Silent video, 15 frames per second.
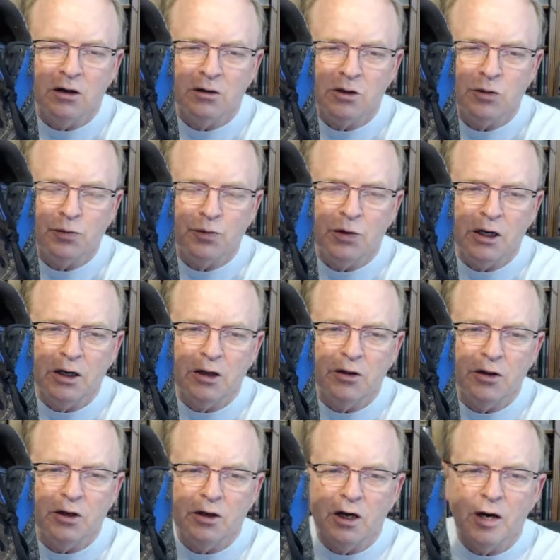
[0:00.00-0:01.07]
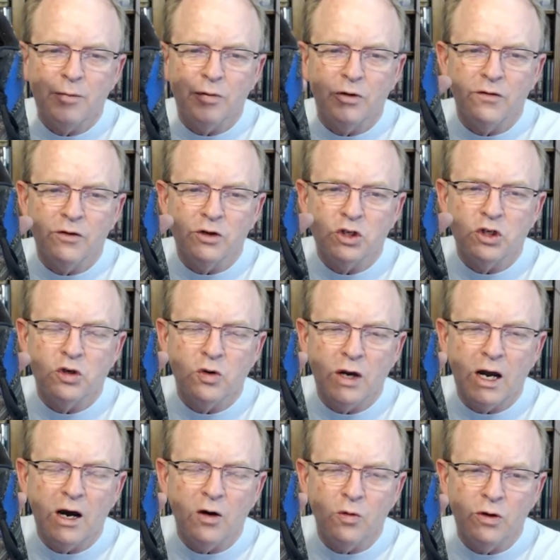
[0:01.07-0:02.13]
spreading the upper of the shoe
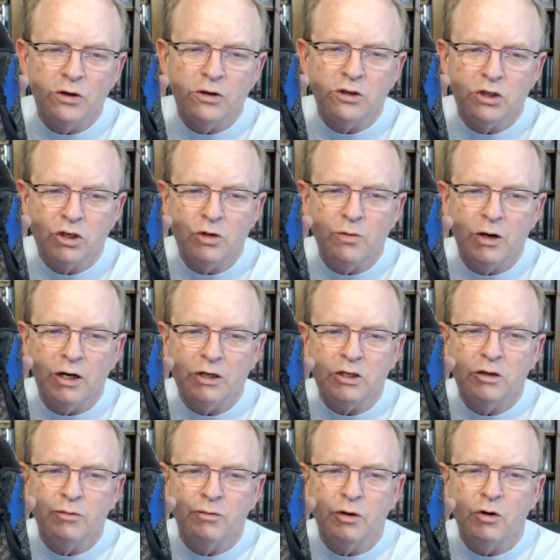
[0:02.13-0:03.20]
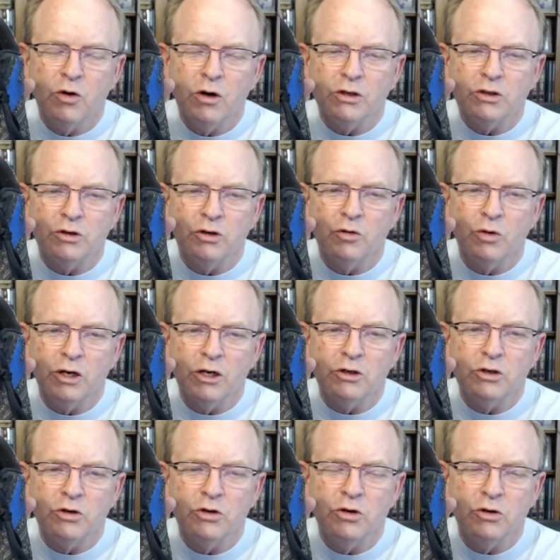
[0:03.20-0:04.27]
outward too much. But we also don't want
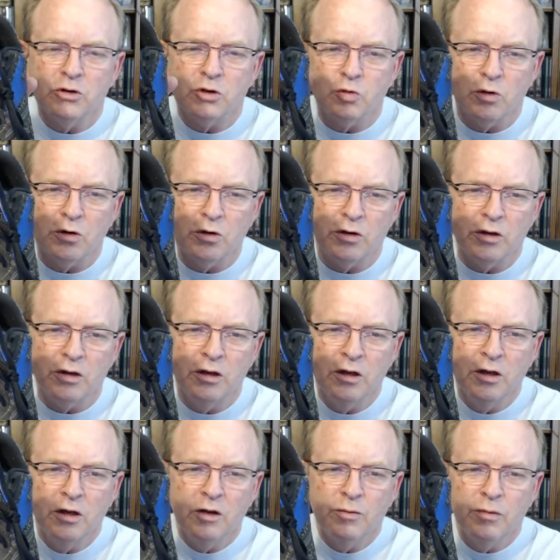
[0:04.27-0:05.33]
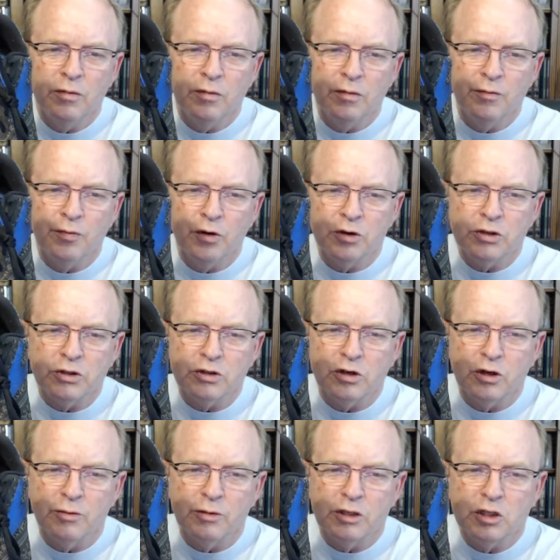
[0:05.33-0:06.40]
it too loose where the person's
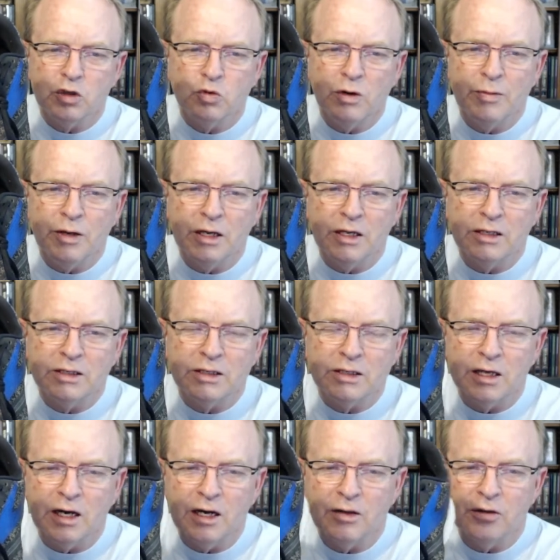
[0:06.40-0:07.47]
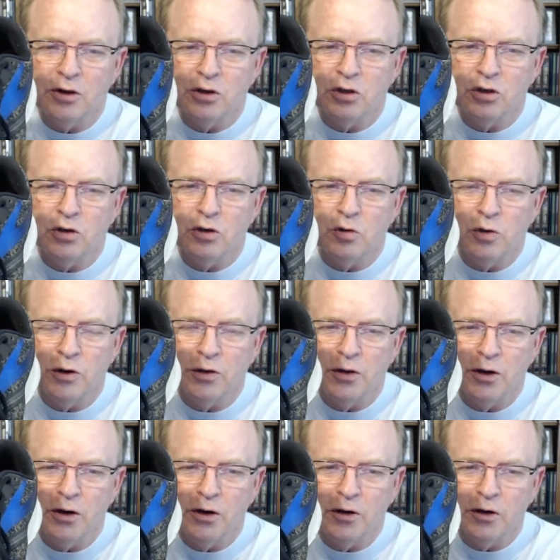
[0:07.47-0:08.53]
going to be swimming inside the shoe when
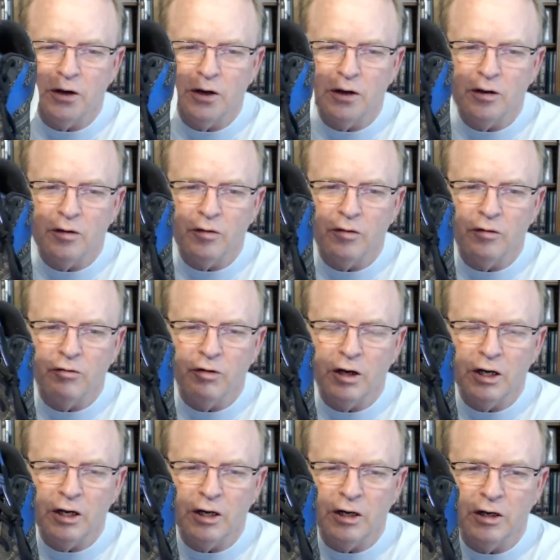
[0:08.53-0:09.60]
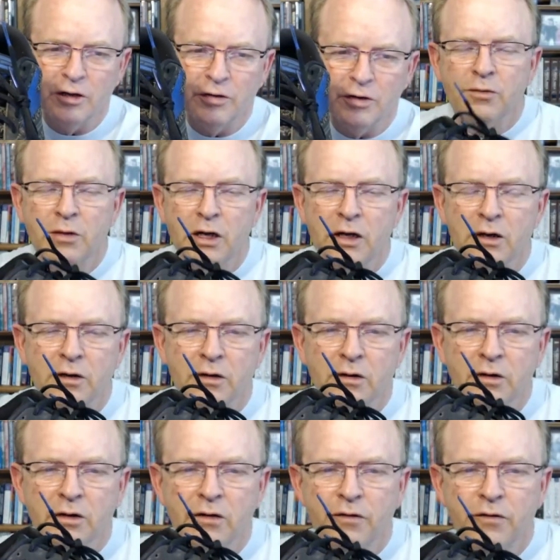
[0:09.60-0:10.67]
they're running. The main
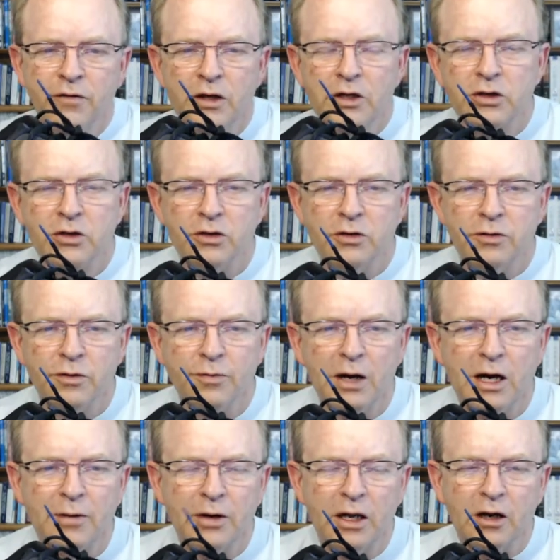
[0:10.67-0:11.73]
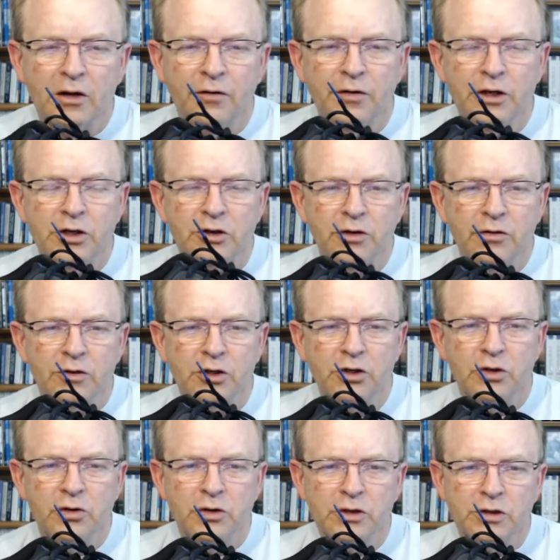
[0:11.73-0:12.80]
feature, the biomechanical feature of the
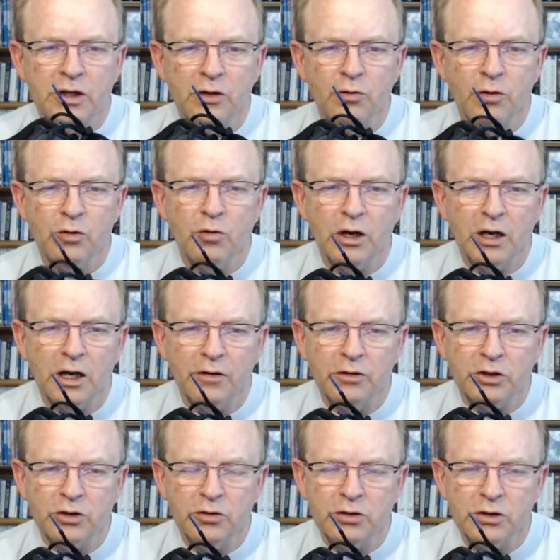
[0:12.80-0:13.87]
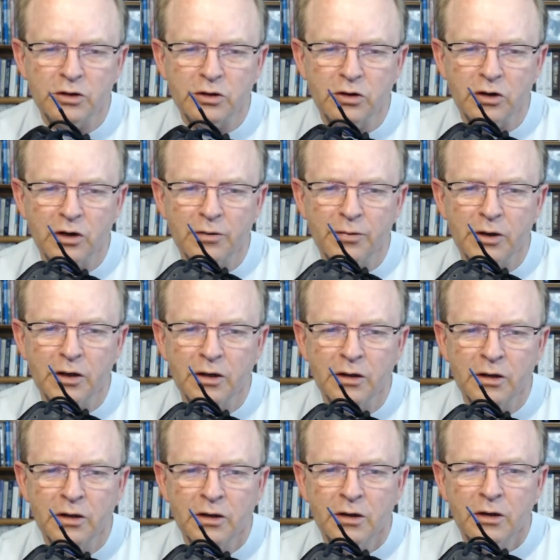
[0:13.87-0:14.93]
shoe, is that we want to have a shoe that's going to
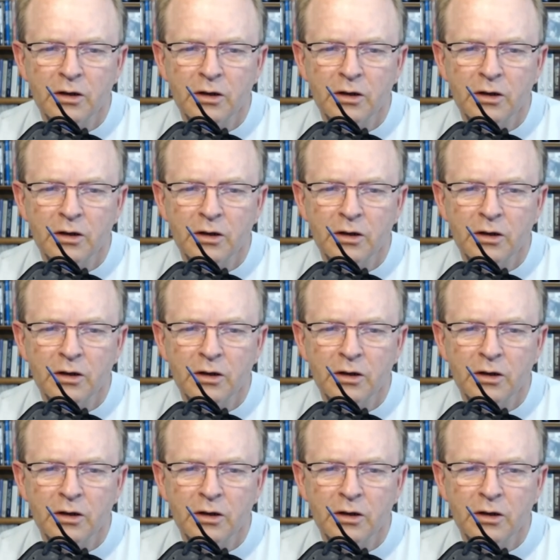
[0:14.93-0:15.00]
be